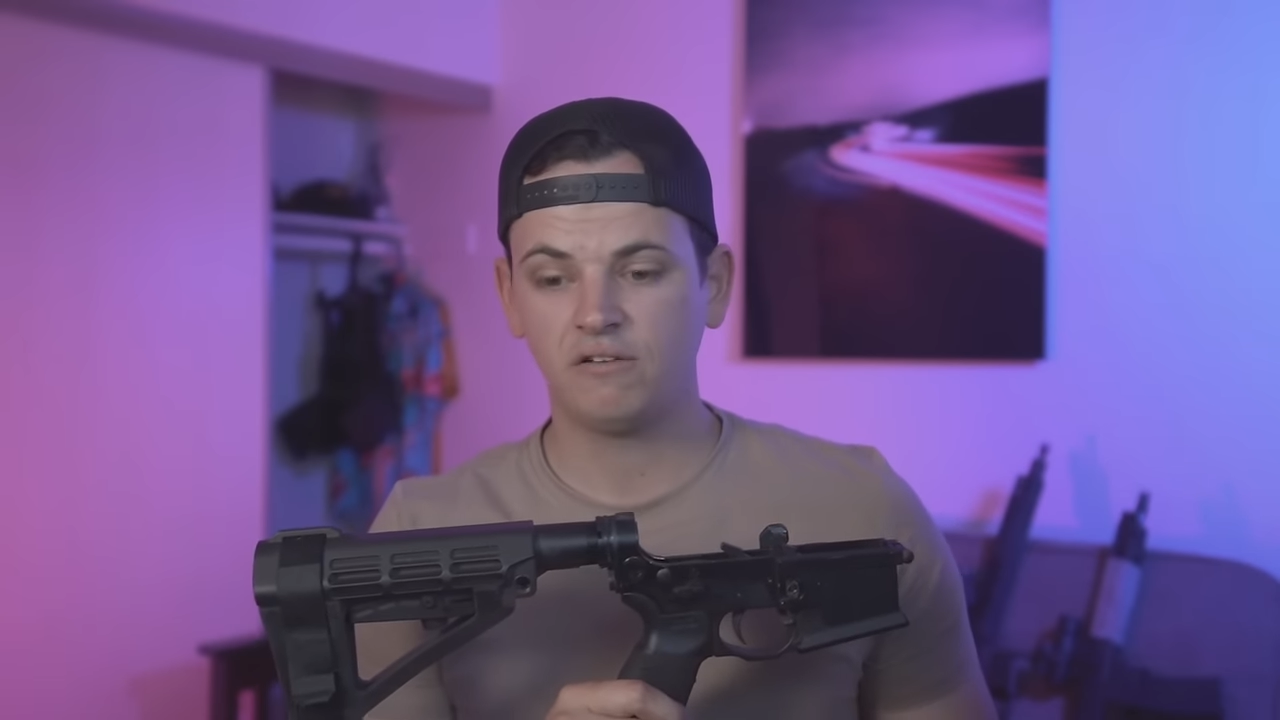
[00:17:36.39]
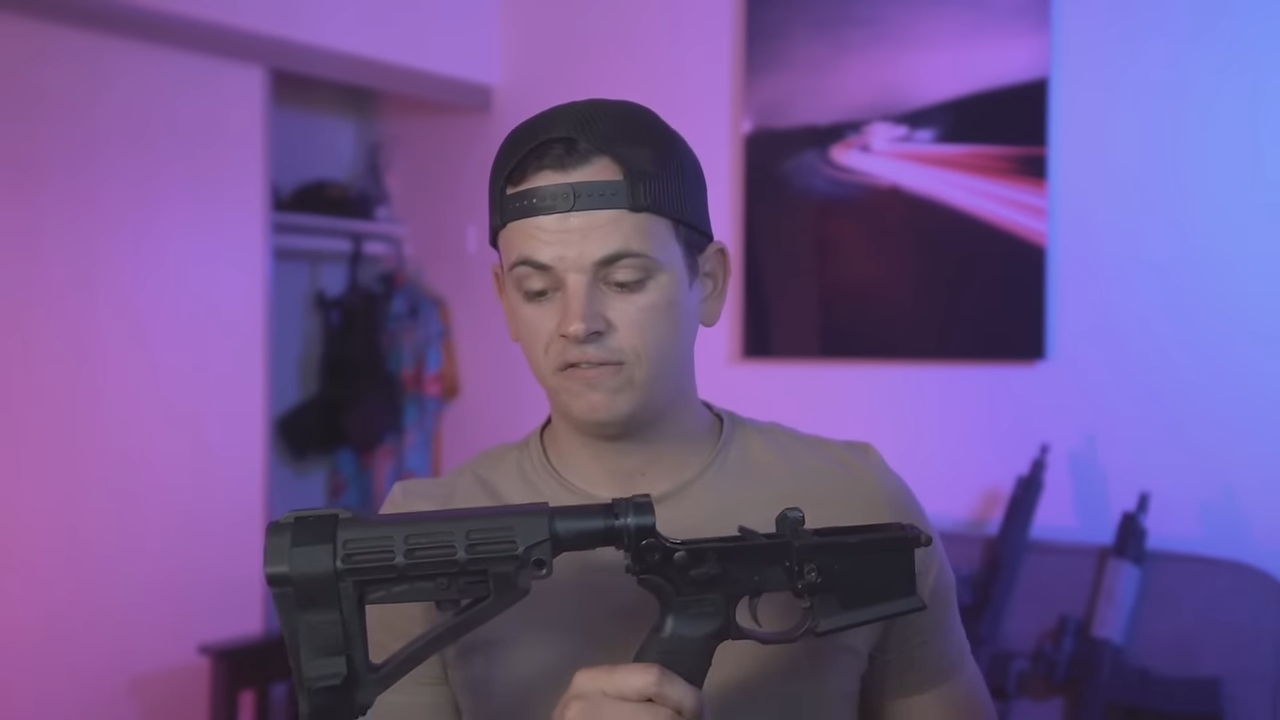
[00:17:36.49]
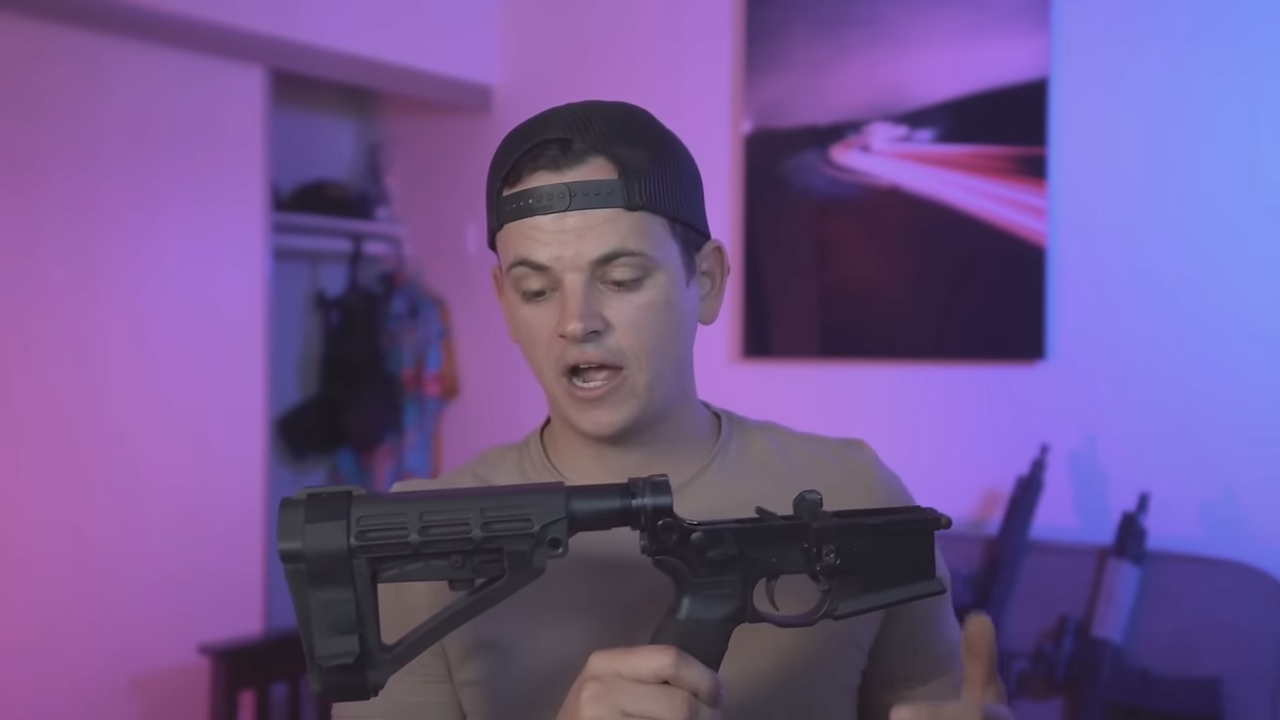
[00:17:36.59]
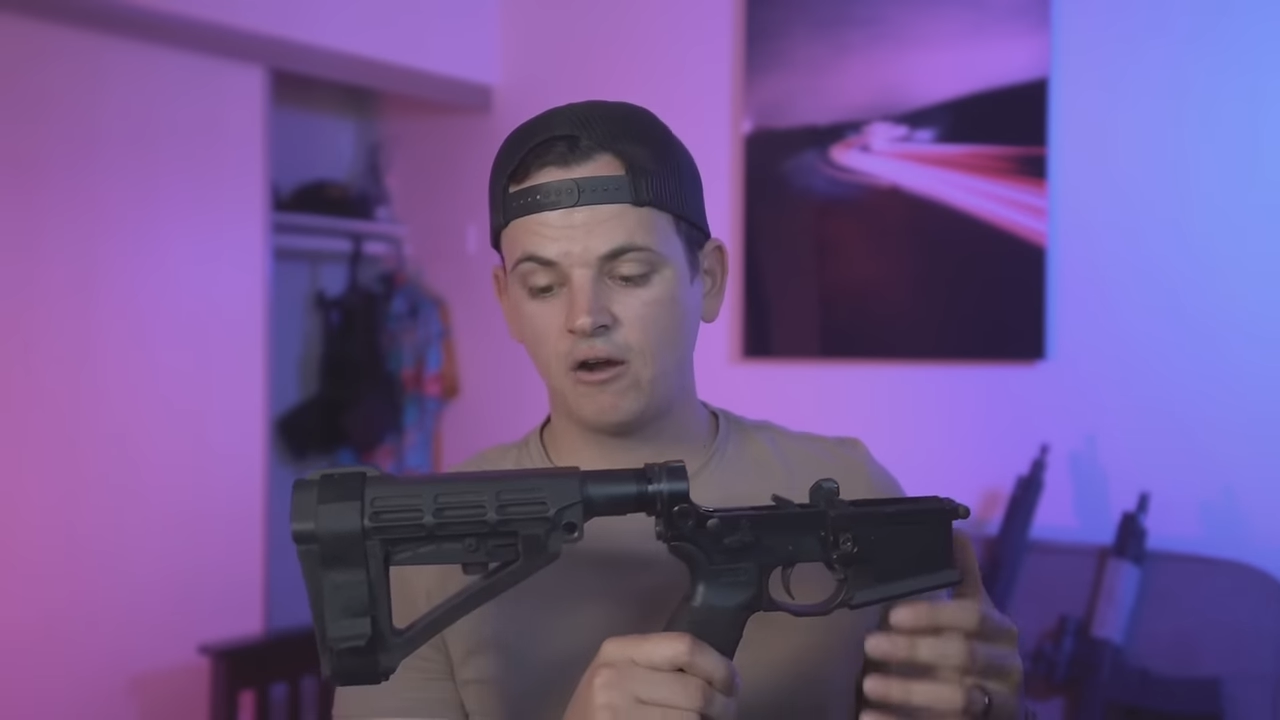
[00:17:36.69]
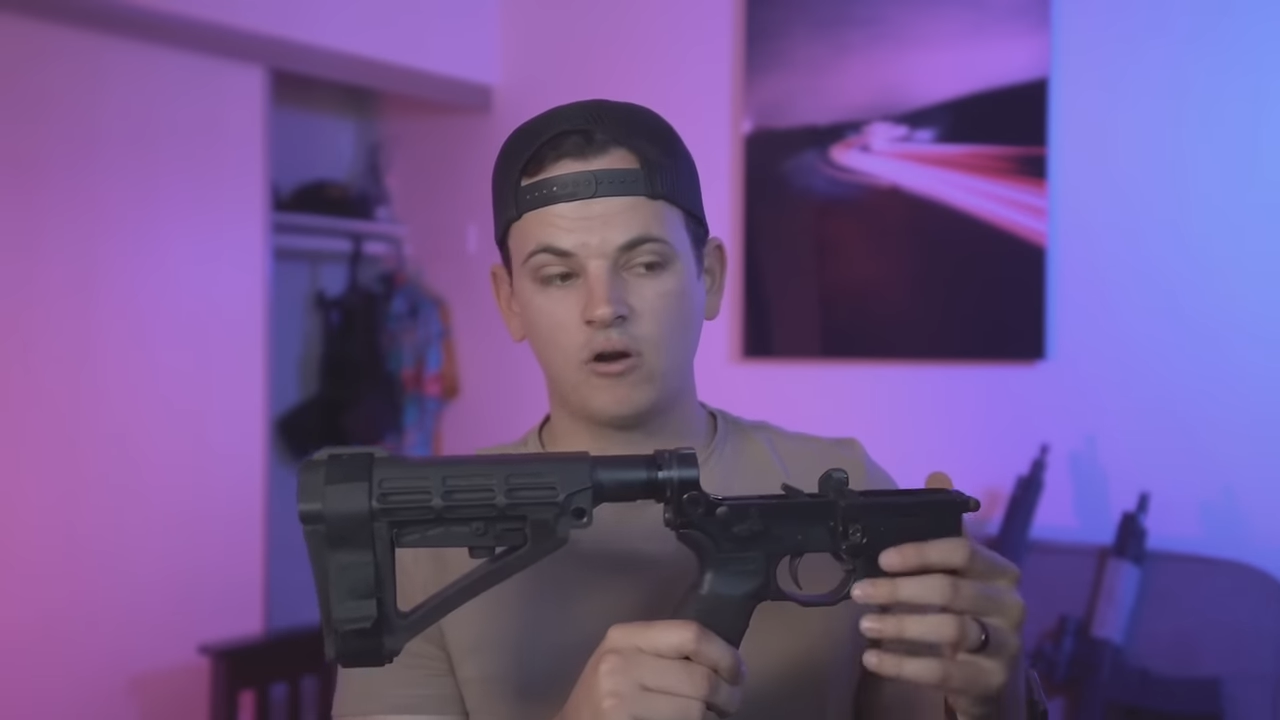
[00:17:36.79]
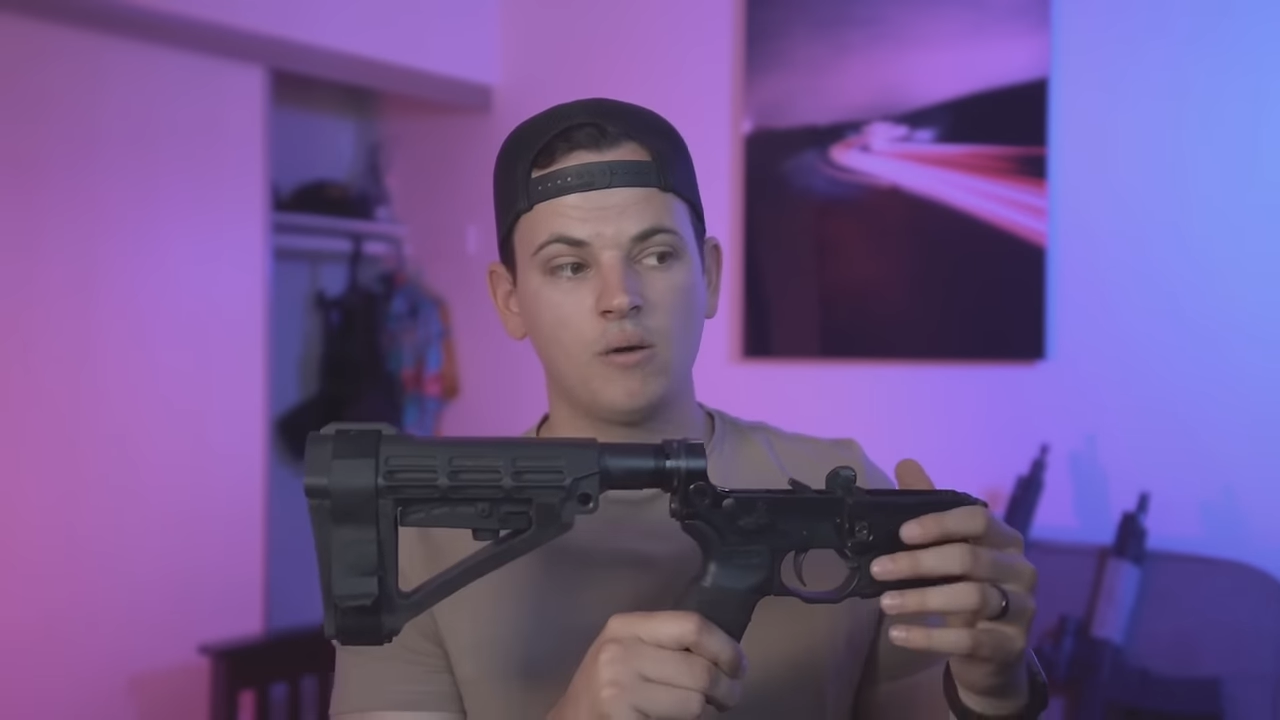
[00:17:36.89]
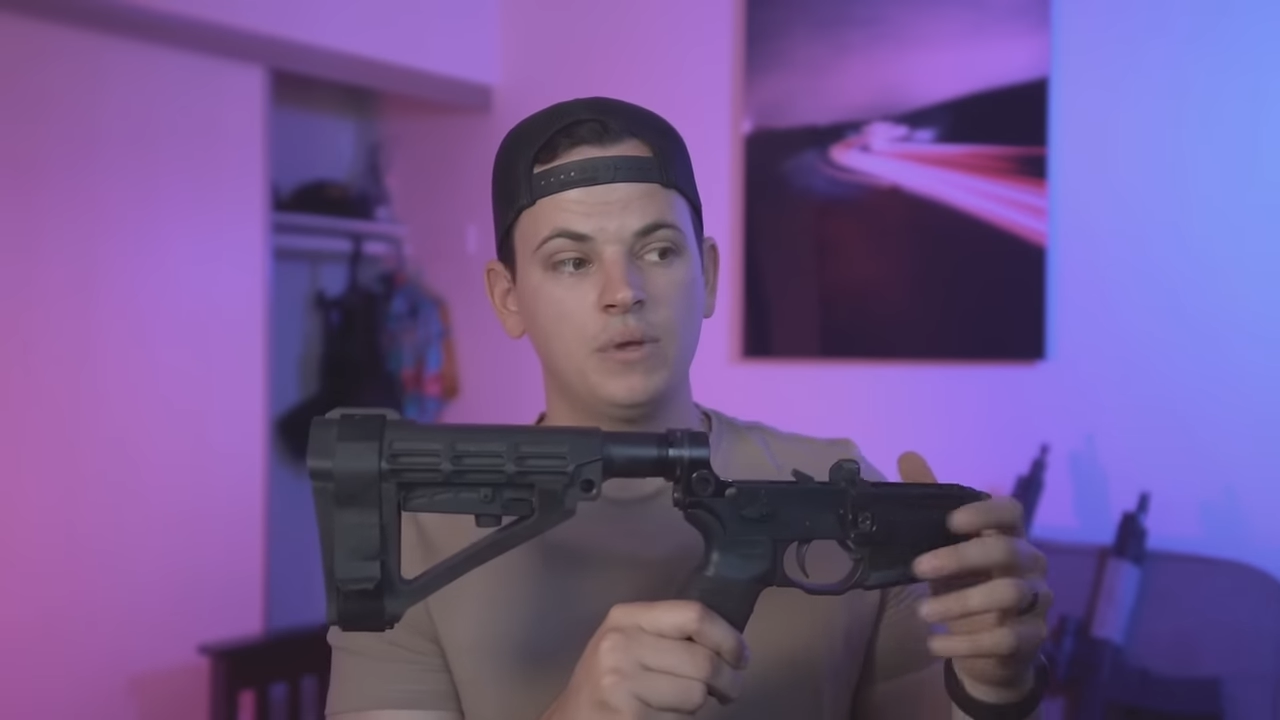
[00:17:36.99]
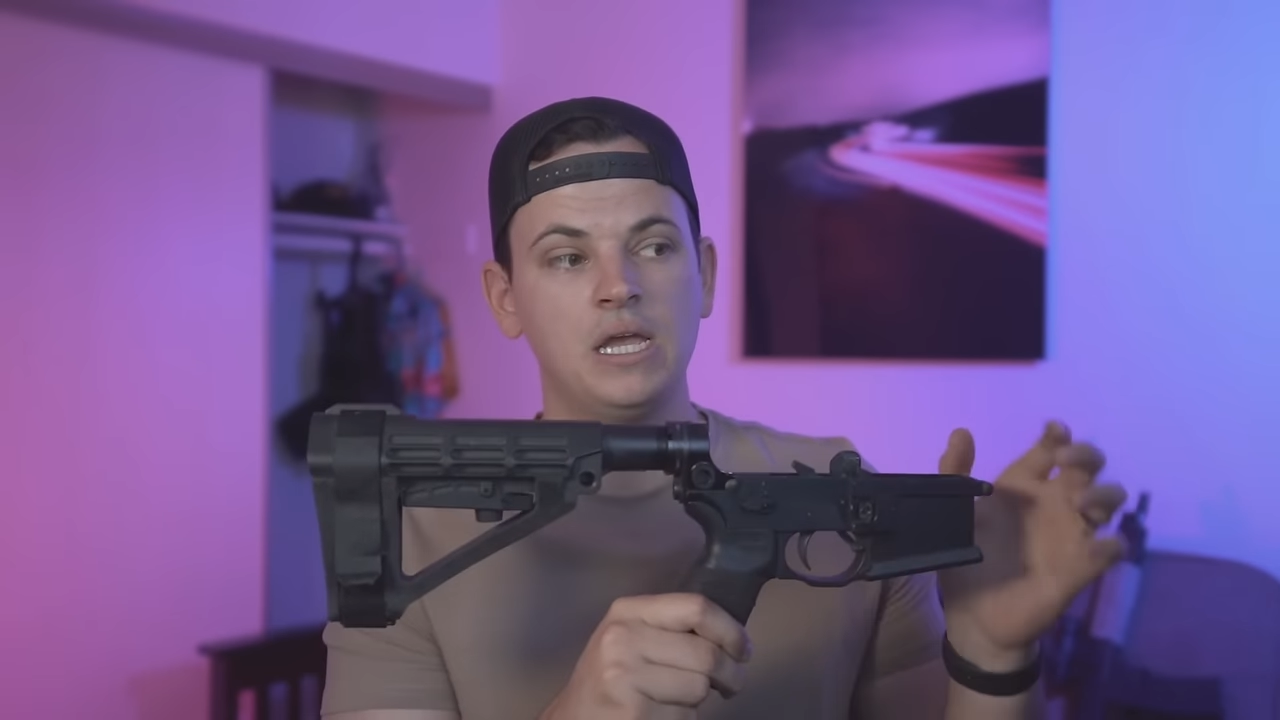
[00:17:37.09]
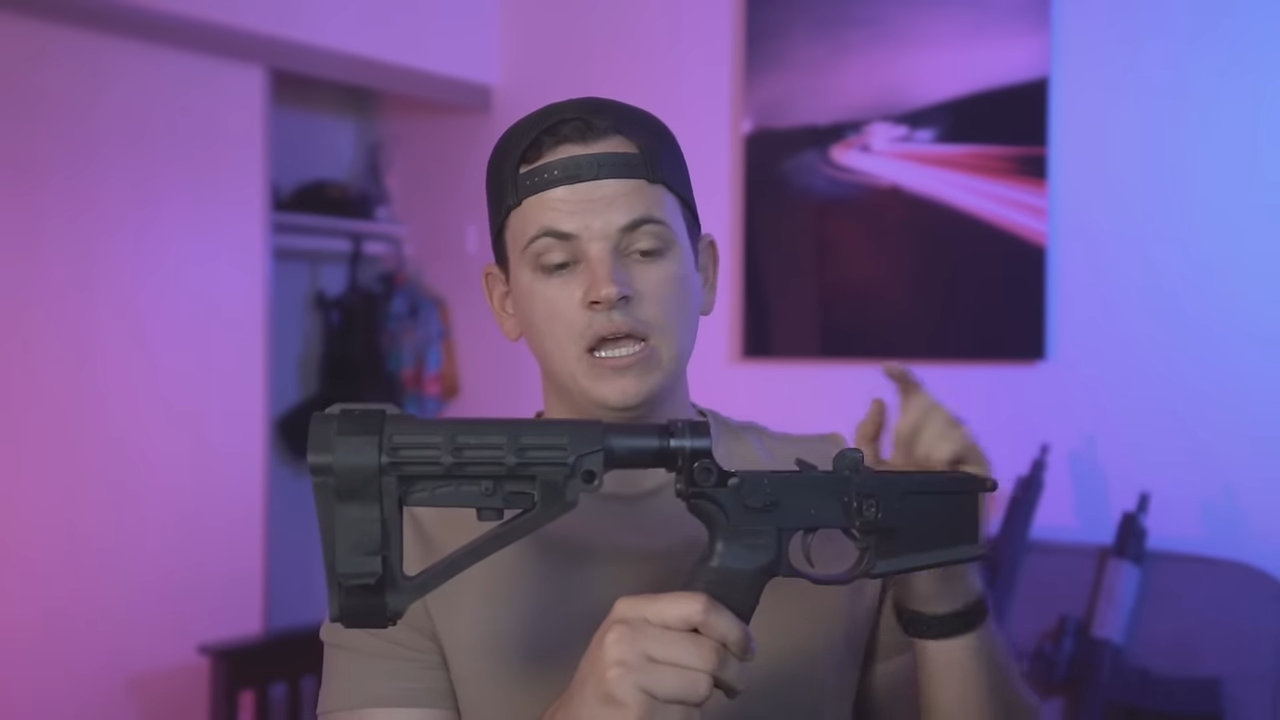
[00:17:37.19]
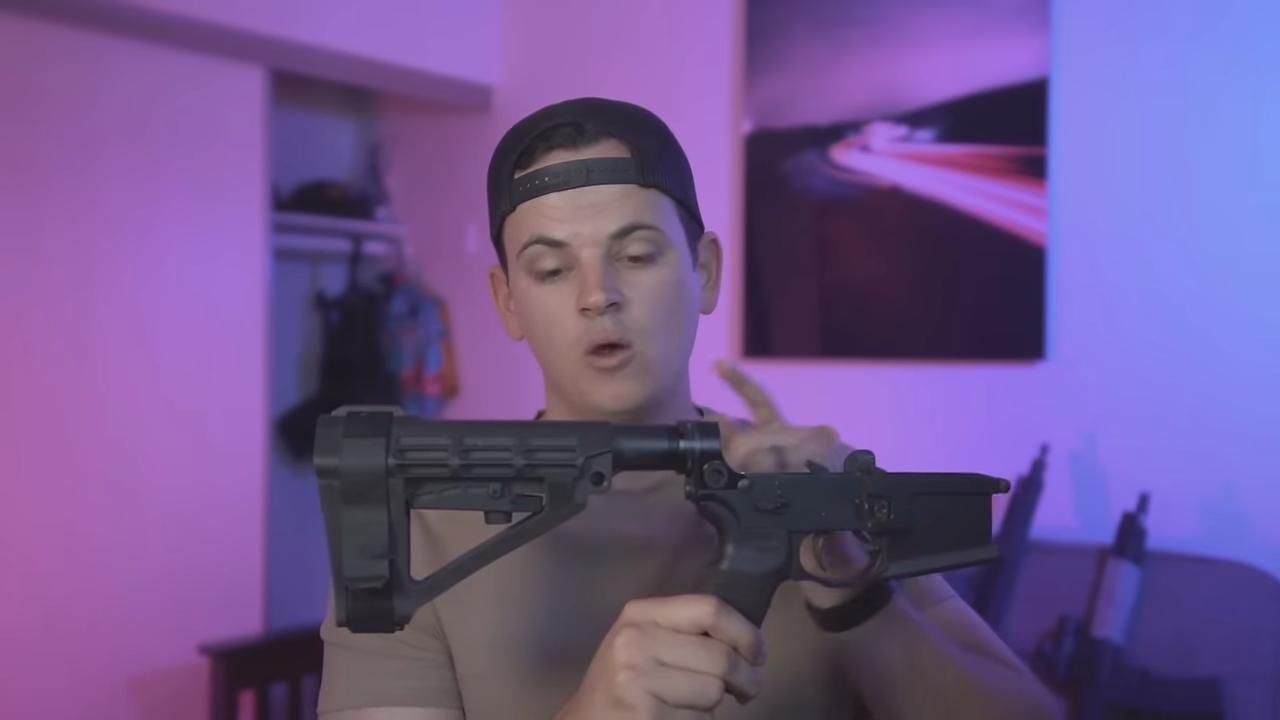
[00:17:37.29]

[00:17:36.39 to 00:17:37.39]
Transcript: firearm,